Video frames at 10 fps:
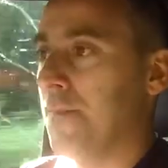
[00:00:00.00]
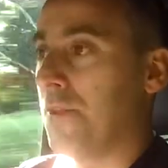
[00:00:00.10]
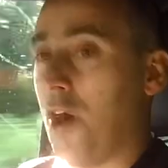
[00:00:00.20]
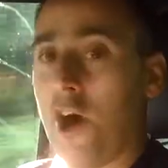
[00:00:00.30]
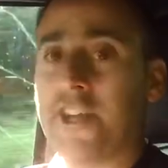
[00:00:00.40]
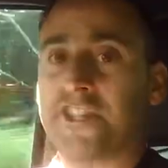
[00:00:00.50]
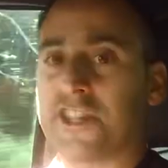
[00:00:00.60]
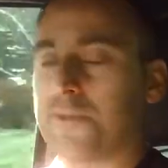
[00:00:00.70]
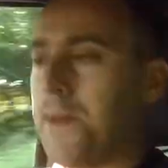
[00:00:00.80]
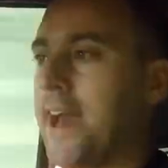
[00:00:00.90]
I
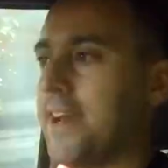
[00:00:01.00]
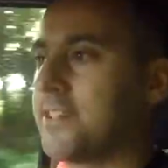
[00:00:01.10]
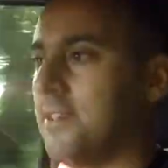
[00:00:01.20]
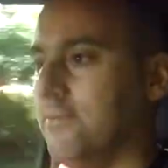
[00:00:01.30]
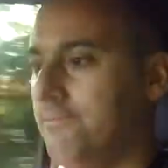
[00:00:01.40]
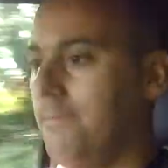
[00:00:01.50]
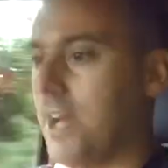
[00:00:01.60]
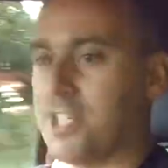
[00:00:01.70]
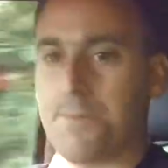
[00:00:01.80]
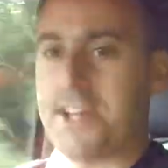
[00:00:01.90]
suspect,
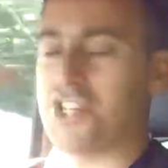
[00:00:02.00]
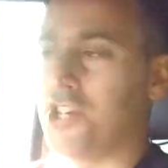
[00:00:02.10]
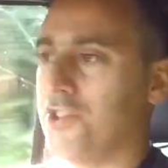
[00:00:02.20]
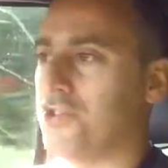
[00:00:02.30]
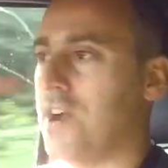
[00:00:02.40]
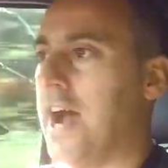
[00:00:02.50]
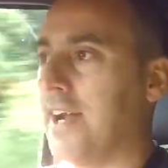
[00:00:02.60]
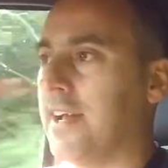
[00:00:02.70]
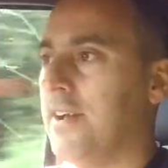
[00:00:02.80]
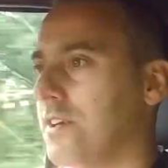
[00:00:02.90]
especially on track.
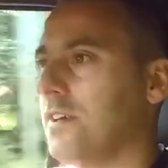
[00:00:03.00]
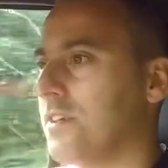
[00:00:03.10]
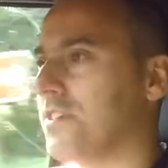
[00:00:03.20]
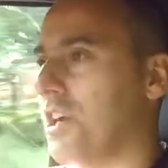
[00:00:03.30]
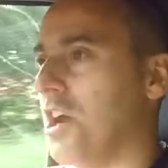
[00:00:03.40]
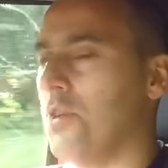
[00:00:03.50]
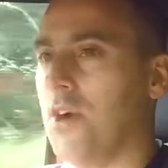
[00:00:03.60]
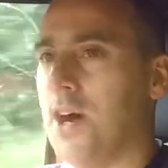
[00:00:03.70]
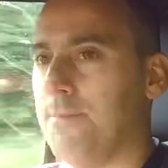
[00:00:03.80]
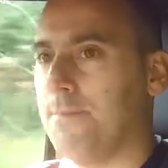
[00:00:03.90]
So
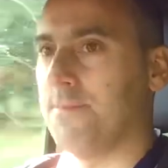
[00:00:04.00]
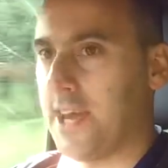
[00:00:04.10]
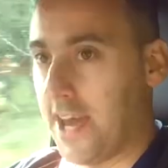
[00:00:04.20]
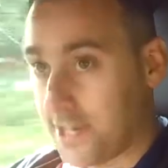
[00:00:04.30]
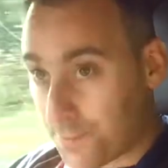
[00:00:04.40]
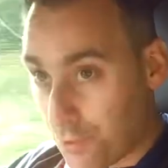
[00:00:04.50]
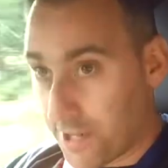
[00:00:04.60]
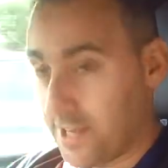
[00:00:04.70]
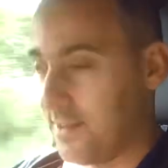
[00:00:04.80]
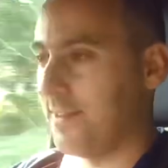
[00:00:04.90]
yeah, it's
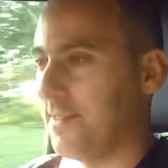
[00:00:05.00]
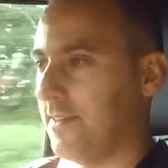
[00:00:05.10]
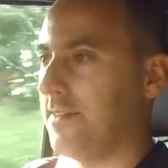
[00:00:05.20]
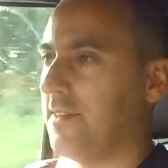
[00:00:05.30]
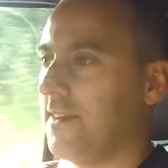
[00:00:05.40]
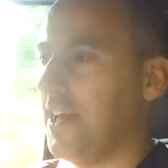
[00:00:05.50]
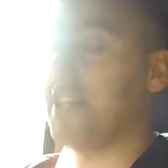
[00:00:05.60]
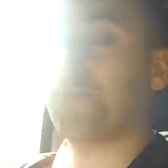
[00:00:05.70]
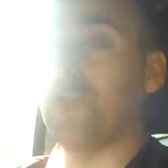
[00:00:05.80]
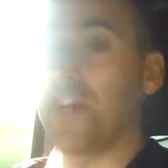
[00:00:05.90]
pretty
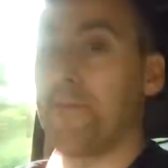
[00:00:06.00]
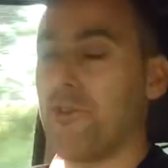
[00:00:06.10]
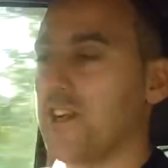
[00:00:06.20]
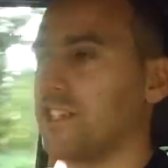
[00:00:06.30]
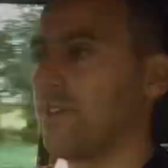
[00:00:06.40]
impressive.